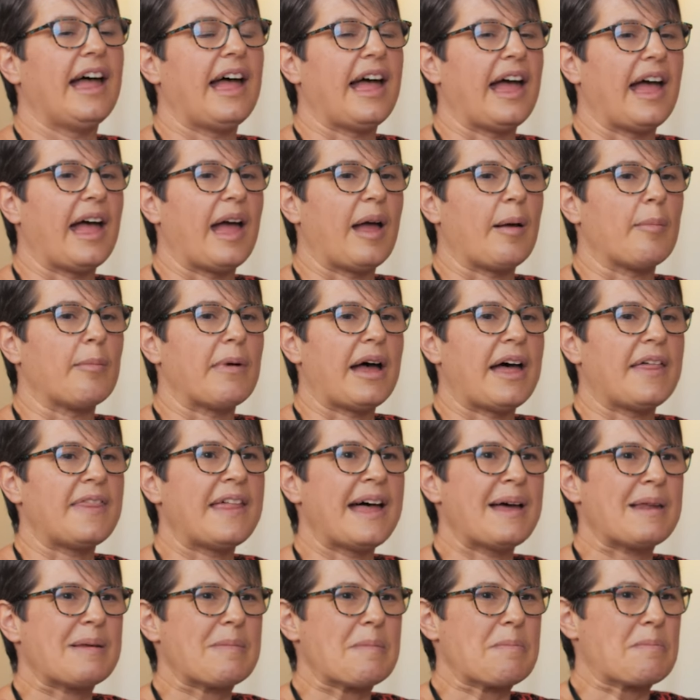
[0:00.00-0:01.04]
Um, and
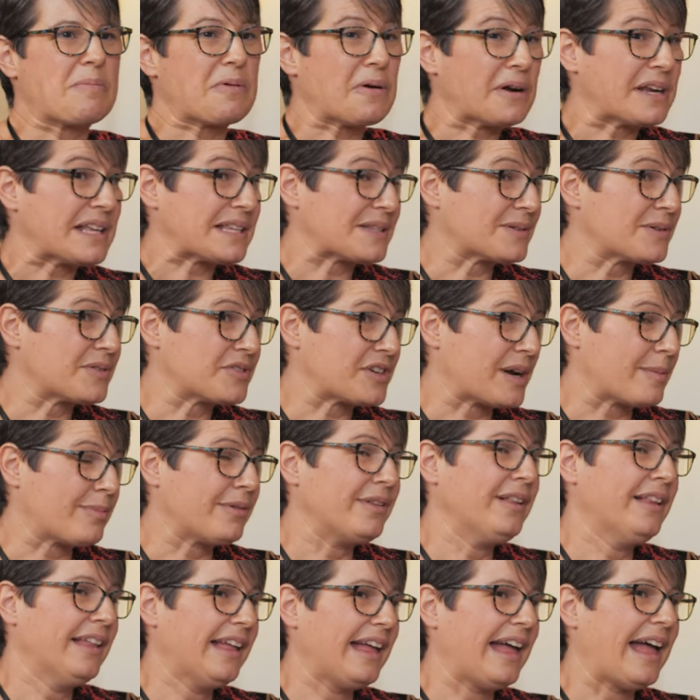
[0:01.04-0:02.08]
that brought its own
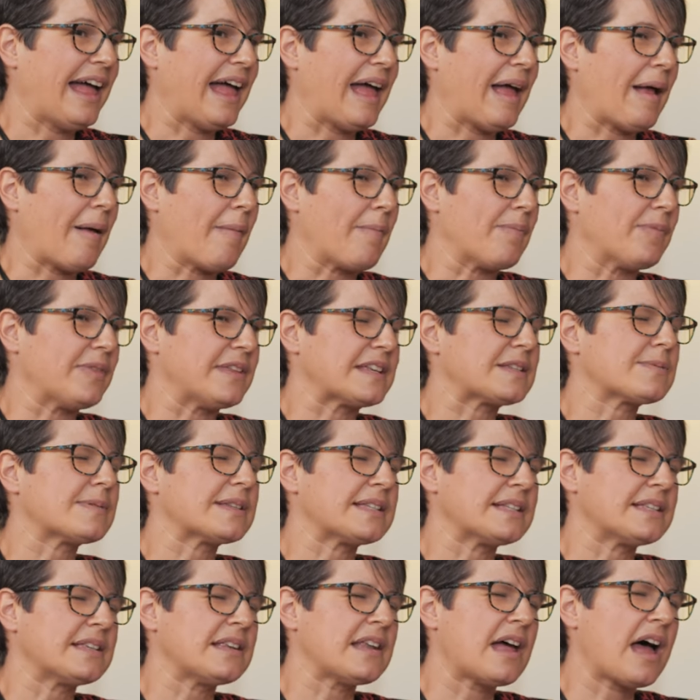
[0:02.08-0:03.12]
trouble. Um, this was
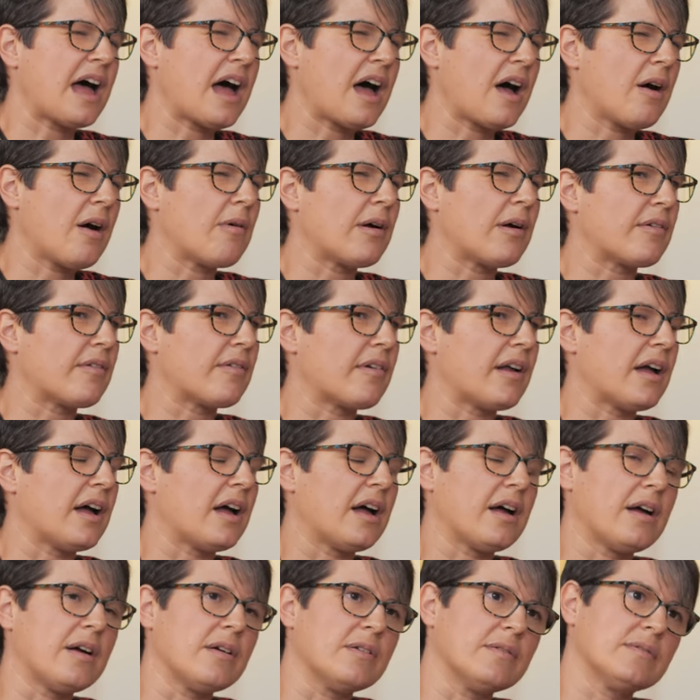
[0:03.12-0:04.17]
now
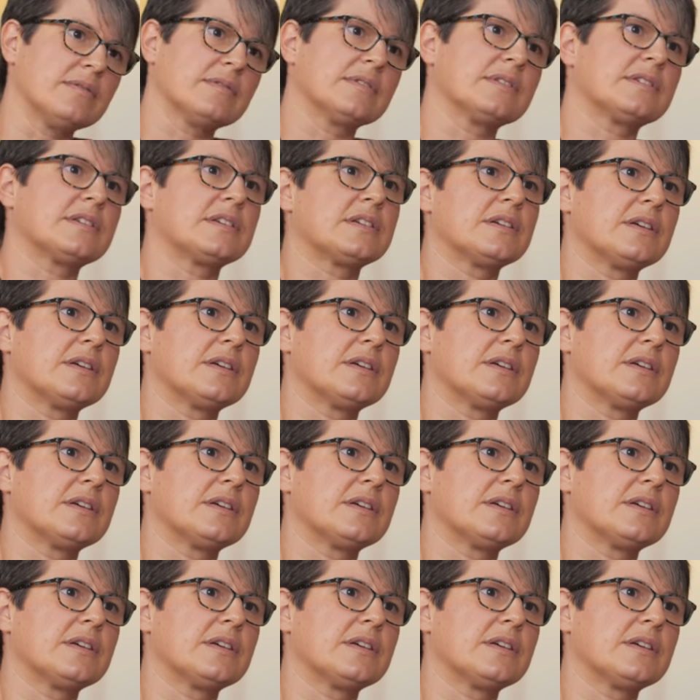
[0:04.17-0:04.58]
around